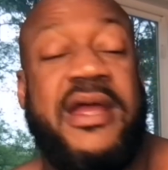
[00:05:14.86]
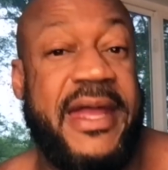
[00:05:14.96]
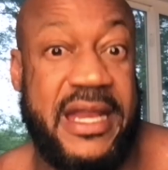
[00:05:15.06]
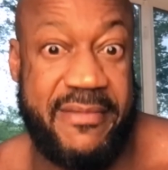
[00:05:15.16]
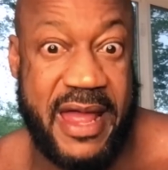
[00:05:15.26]

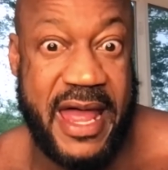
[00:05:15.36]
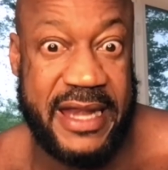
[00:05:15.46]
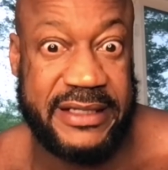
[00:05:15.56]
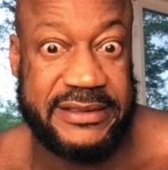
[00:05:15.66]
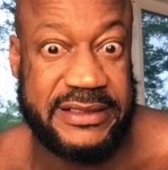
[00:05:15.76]

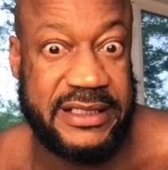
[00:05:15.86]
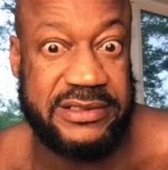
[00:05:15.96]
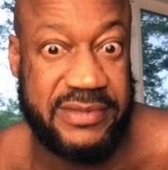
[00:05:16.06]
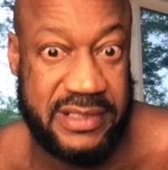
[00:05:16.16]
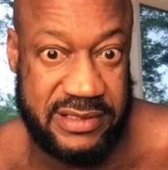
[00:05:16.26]
antibiotics in
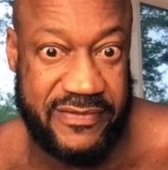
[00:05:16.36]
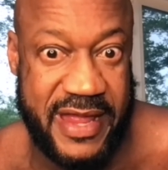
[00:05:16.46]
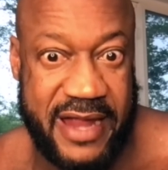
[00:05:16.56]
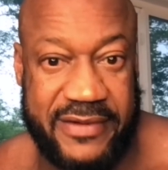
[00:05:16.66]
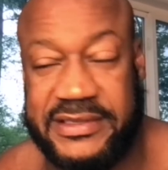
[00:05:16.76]
case you run into a
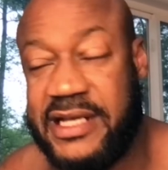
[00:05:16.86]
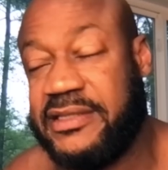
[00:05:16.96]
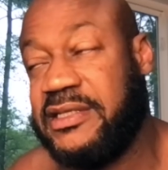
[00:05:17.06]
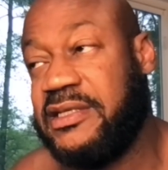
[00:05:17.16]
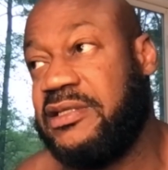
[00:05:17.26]
virus
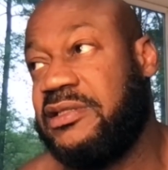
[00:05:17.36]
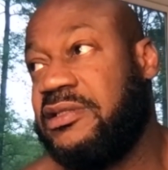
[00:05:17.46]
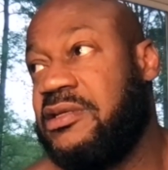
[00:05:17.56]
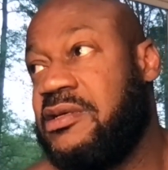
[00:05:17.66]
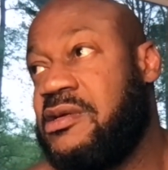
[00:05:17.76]
out there.
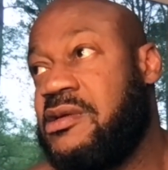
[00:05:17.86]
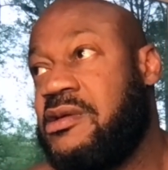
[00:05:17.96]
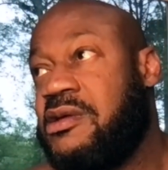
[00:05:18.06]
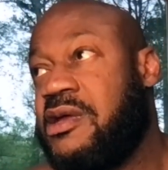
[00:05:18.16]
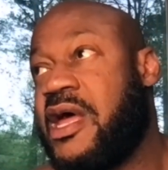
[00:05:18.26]

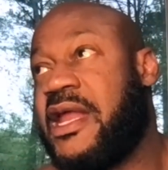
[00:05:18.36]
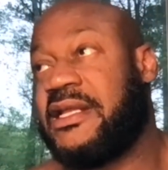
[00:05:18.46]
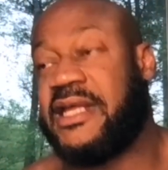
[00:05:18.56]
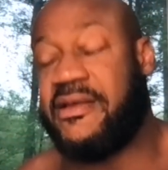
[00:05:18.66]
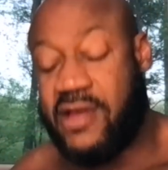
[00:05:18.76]
I
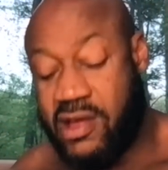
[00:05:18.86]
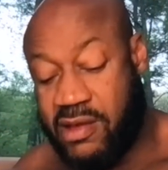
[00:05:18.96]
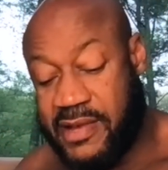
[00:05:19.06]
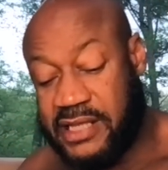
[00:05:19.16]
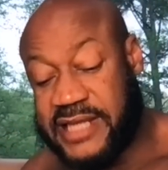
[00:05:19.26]
like to have all
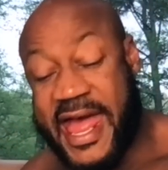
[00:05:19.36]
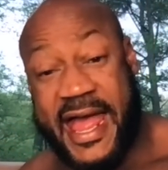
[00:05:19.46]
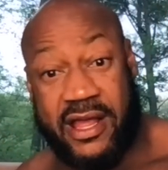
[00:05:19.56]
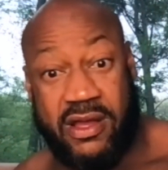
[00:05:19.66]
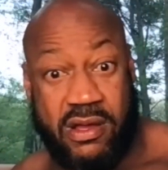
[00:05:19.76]
my
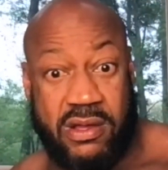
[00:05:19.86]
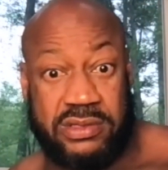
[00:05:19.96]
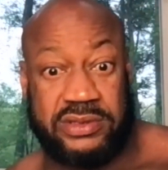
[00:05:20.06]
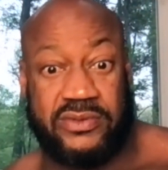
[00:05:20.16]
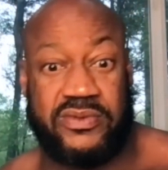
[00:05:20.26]

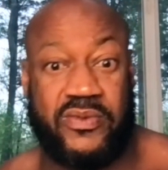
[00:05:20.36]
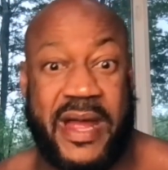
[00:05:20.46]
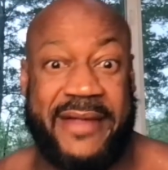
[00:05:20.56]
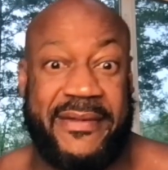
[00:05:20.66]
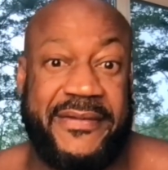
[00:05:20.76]
alcohol that will
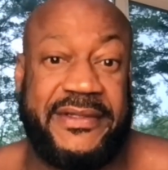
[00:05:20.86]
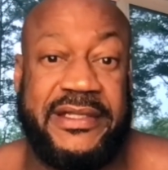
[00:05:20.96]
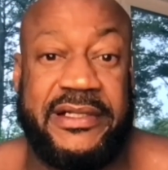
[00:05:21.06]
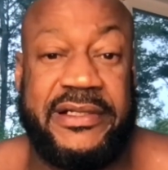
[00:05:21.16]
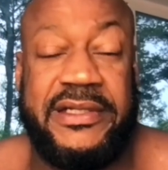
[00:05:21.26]
wipe
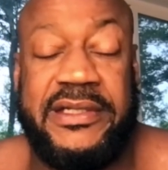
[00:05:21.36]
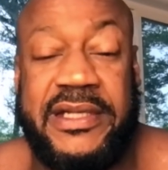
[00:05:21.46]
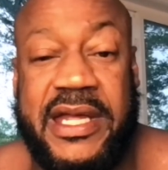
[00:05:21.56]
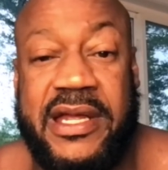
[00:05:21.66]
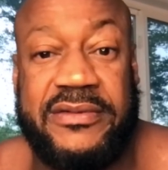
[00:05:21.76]
everything clean
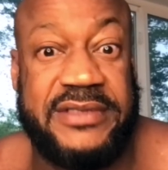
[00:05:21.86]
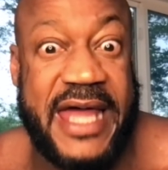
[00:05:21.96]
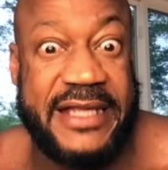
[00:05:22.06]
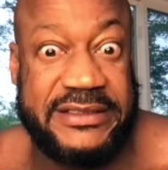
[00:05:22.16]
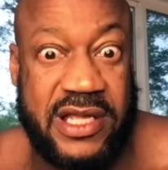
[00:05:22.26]
down,
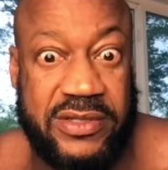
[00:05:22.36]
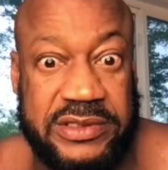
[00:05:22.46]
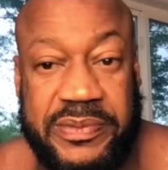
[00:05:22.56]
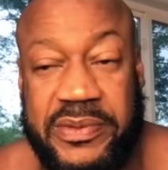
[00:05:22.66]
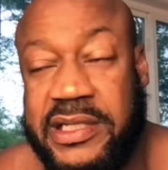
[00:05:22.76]
Lysol
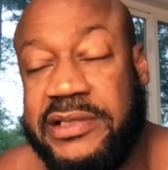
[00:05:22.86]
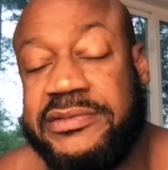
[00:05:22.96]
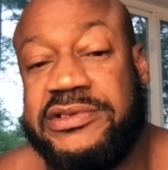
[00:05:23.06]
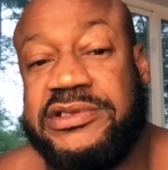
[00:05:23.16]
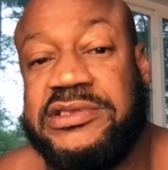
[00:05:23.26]
spray.
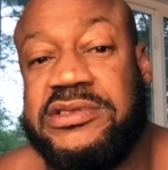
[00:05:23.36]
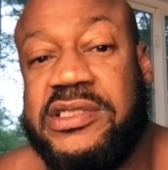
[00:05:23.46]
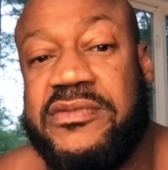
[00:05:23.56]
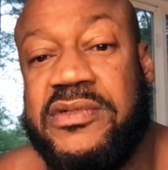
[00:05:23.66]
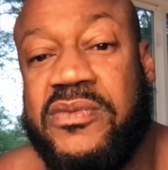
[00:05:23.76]
Shit, you
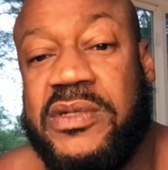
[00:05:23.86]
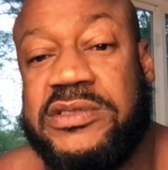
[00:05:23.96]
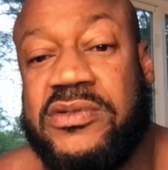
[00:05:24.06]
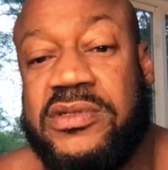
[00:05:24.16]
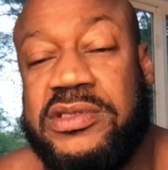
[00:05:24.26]
never know what's
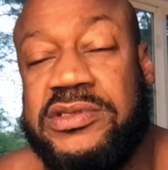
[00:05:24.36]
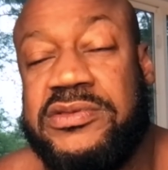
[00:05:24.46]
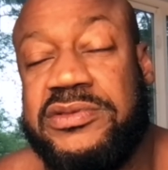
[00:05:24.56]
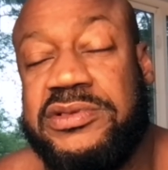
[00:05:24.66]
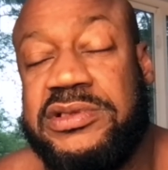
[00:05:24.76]
going on these
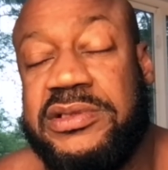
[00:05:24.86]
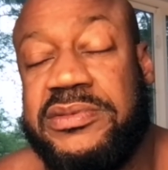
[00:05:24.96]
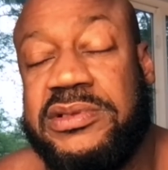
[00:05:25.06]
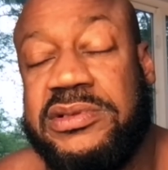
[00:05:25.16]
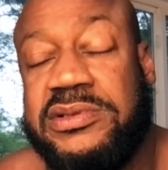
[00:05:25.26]
cruise ships.